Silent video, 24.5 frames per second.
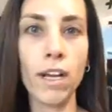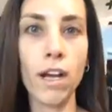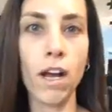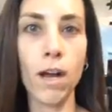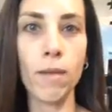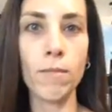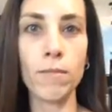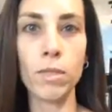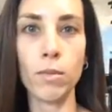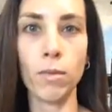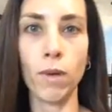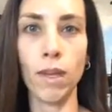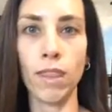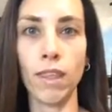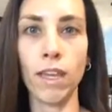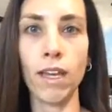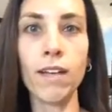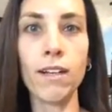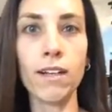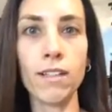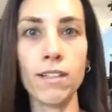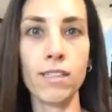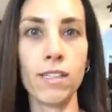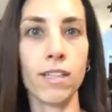comes with
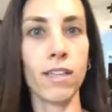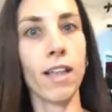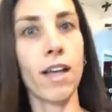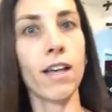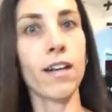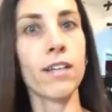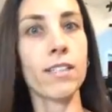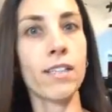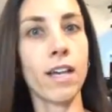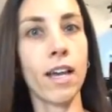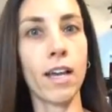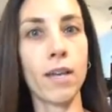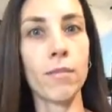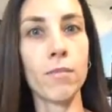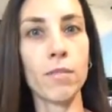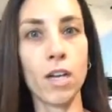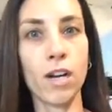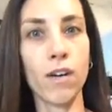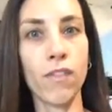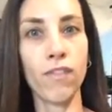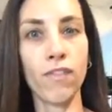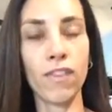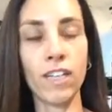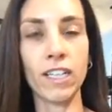it, because a lot of times
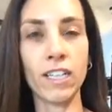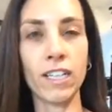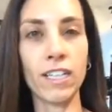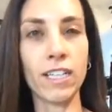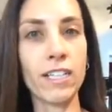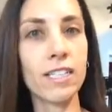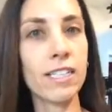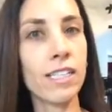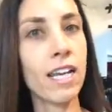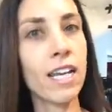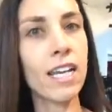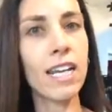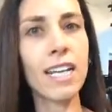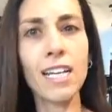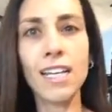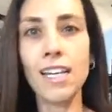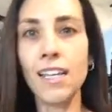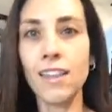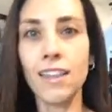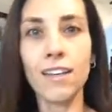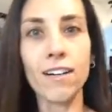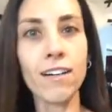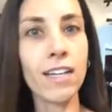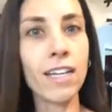our feelings,
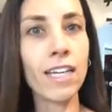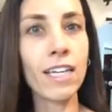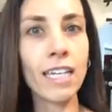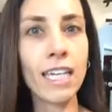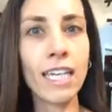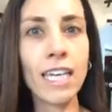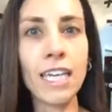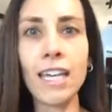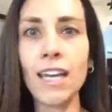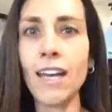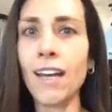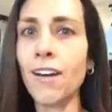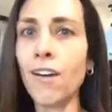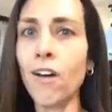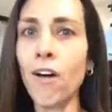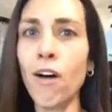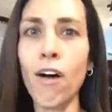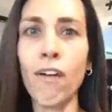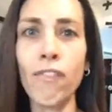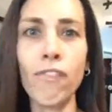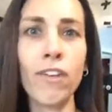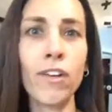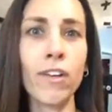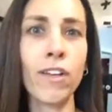they're icky and
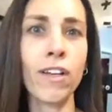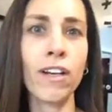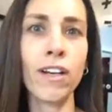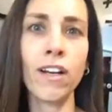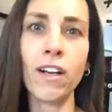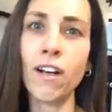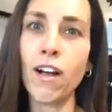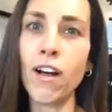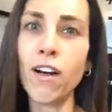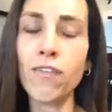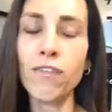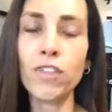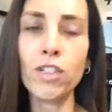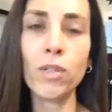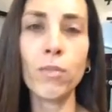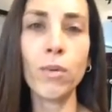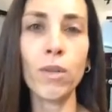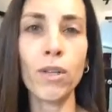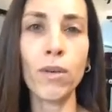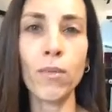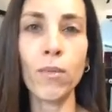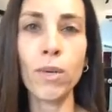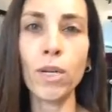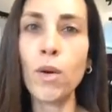awful and
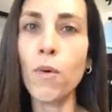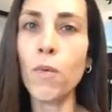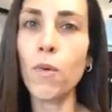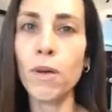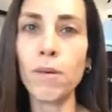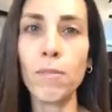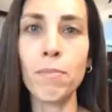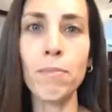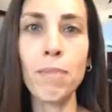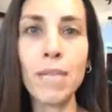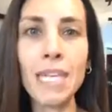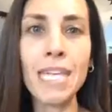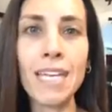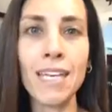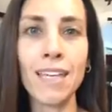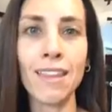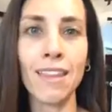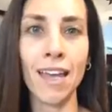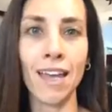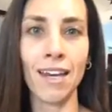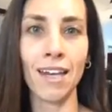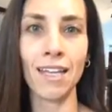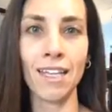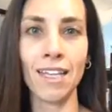uncomfortable, and we don't want to be in
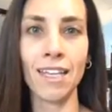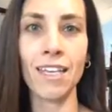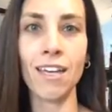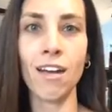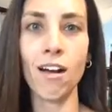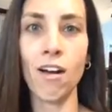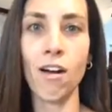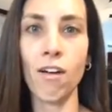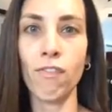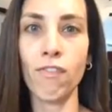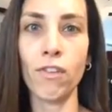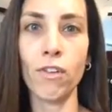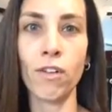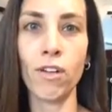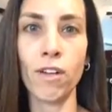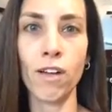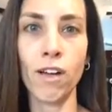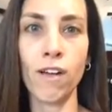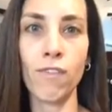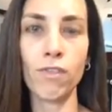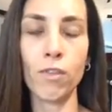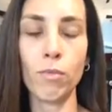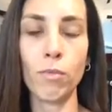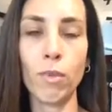that icky, awful,
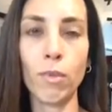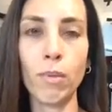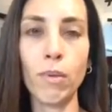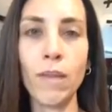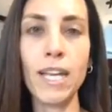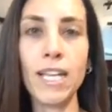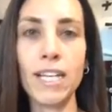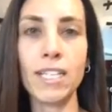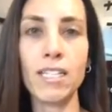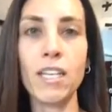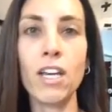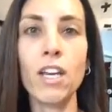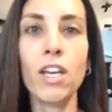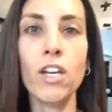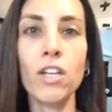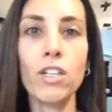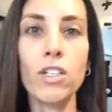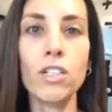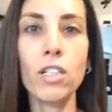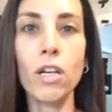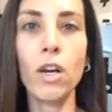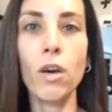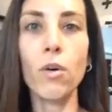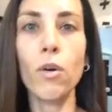uncomfortable place.
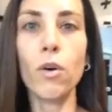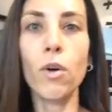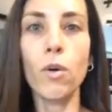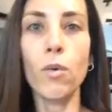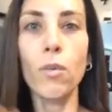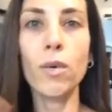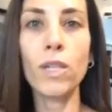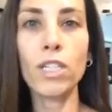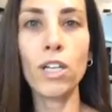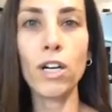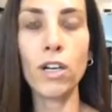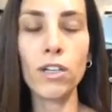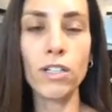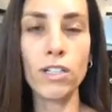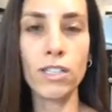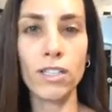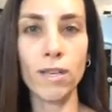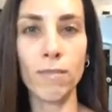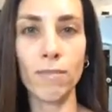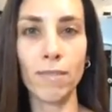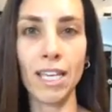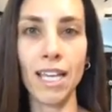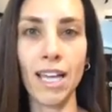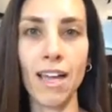So we turn to
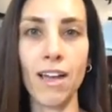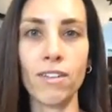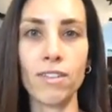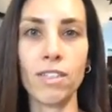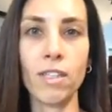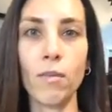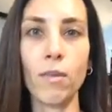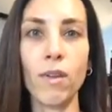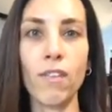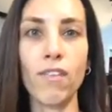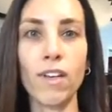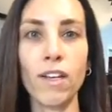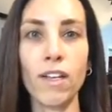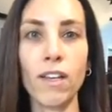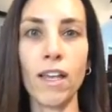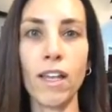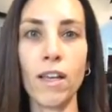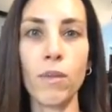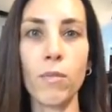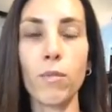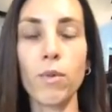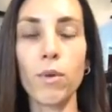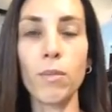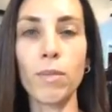something else that we feel
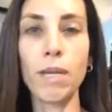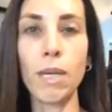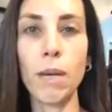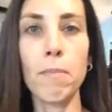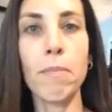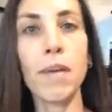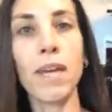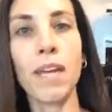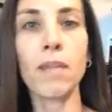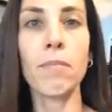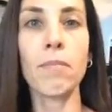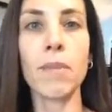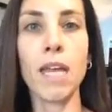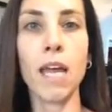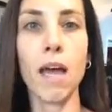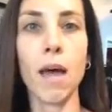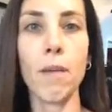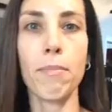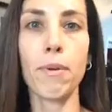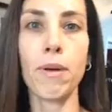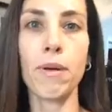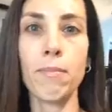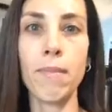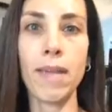like will be a
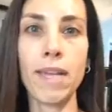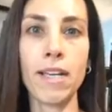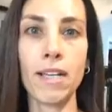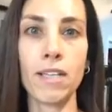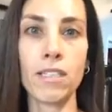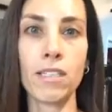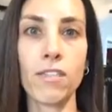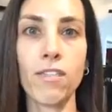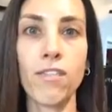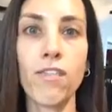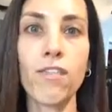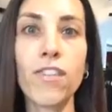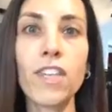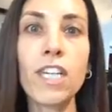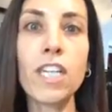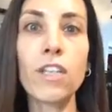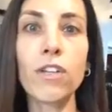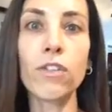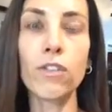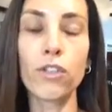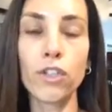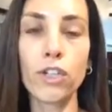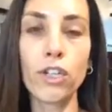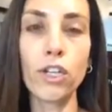pick-me-up or make us
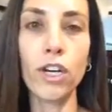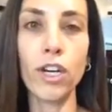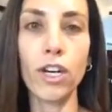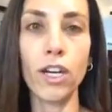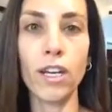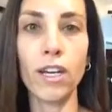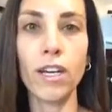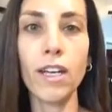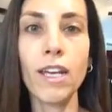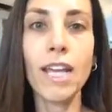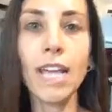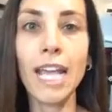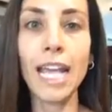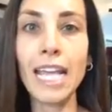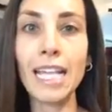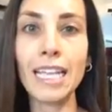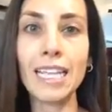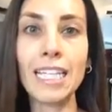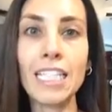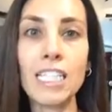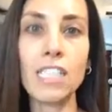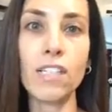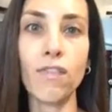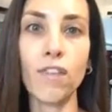feel good, at
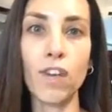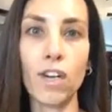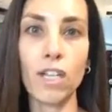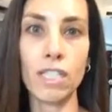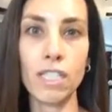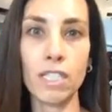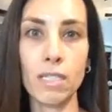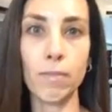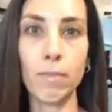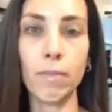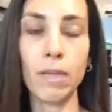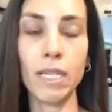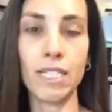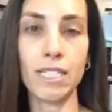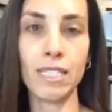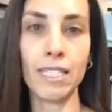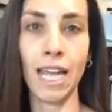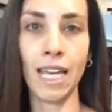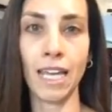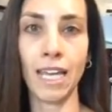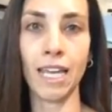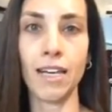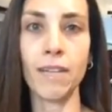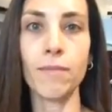least for a split
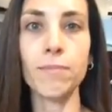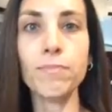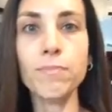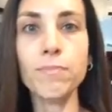second.